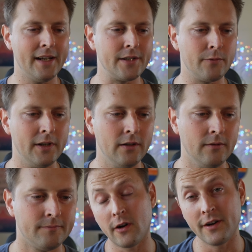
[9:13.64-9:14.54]
as
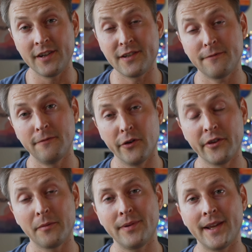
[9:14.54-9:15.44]
well. As far as
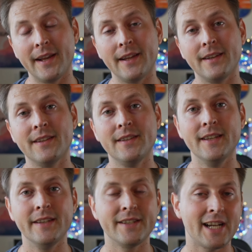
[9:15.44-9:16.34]
further planning
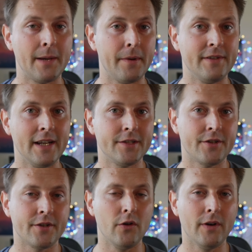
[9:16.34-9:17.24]
the time of day
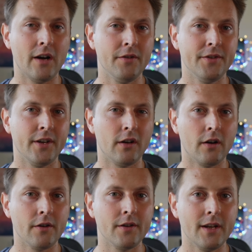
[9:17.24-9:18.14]
to go out, there
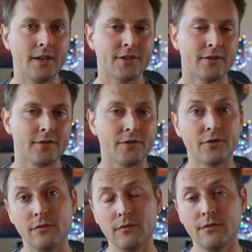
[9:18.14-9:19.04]
are certain
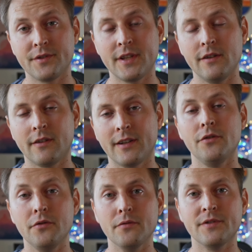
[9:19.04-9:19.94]
tools that you can
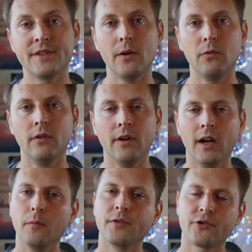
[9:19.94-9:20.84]
use that will
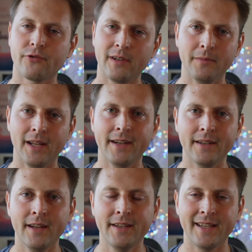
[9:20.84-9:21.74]
help
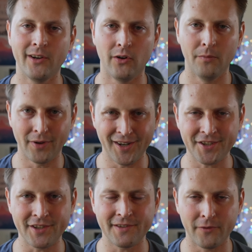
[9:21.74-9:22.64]
streamline that whole
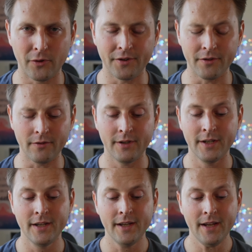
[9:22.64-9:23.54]
process for you.
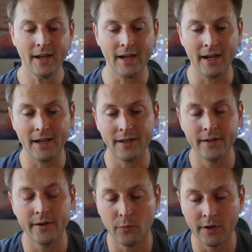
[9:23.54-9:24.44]
And
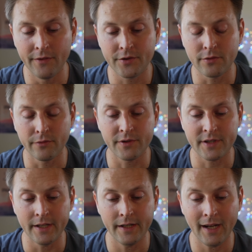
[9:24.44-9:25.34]
one of the tools
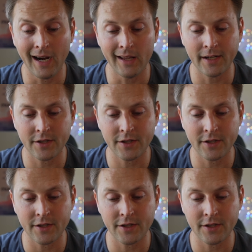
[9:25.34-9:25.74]
that I like